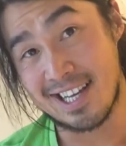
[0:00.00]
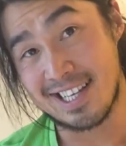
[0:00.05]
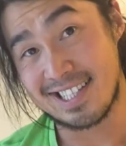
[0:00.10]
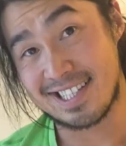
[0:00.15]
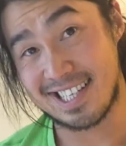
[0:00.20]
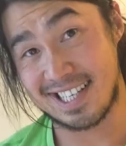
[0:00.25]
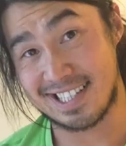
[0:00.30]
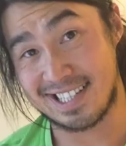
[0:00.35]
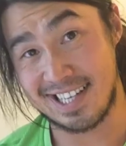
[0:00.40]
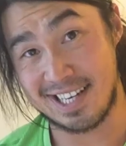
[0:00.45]

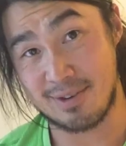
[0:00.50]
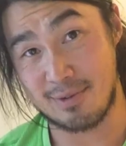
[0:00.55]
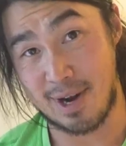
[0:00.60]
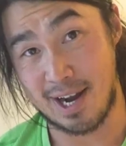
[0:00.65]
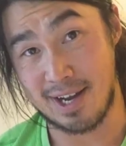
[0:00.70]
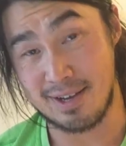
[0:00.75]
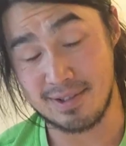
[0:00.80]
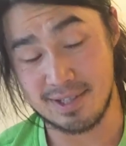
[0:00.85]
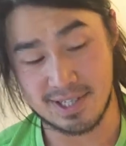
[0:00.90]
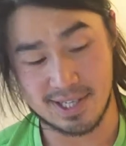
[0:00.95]
16
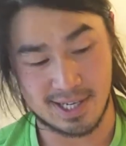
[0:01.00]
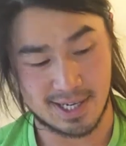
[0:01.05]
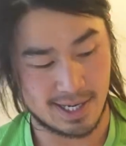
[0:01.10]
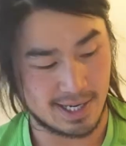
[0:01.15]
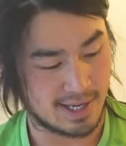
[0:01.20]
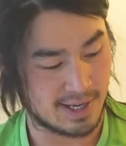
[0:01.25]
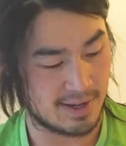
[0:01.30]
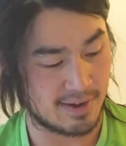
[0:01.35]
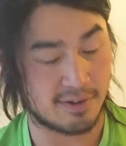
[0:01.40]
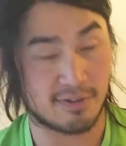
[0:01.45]
rounds,
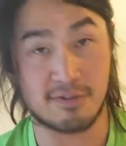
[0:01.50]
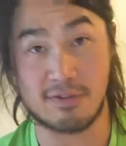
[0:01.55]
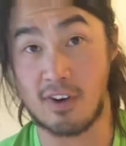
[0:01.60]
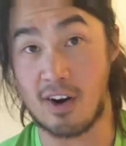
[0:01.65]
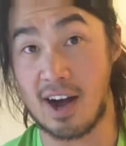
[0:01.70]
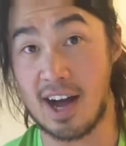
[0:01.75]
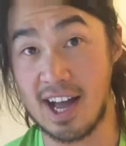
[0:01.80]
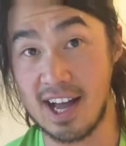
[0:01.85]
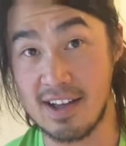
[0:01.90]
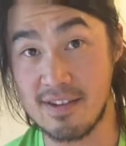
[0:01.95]

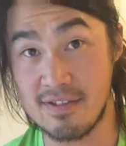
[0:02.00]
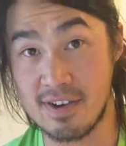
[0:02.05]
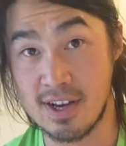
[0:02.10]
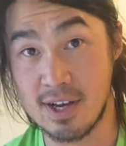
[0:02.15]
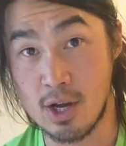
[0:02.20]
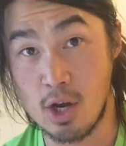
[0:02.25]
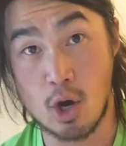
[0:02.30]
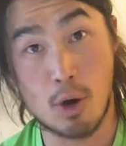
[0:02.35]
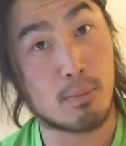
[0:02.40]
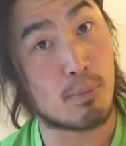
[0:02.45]
5
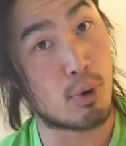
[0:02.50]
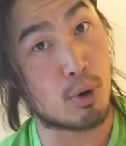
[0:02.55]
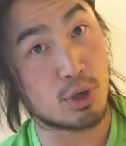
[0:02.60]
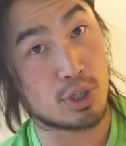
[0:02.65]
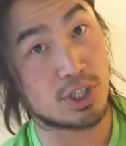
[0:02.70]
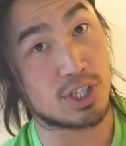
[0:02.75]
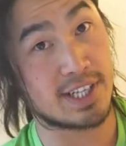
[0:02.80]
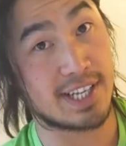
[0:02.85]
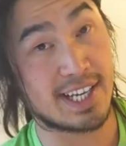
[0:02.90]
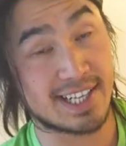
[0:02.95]

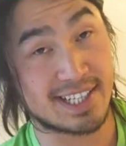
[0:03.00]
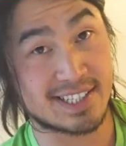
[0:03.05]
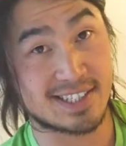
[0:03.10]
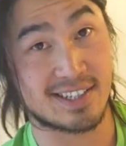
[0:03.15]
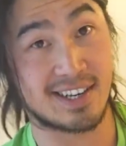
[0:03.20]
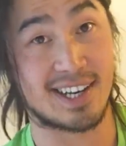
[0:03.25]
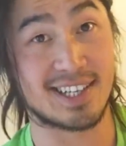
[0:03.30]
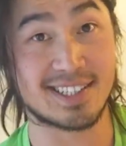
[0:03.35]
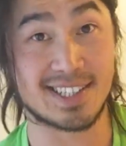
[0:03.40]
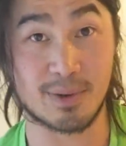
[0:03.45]
pushing
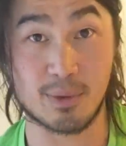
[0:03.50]
exercises.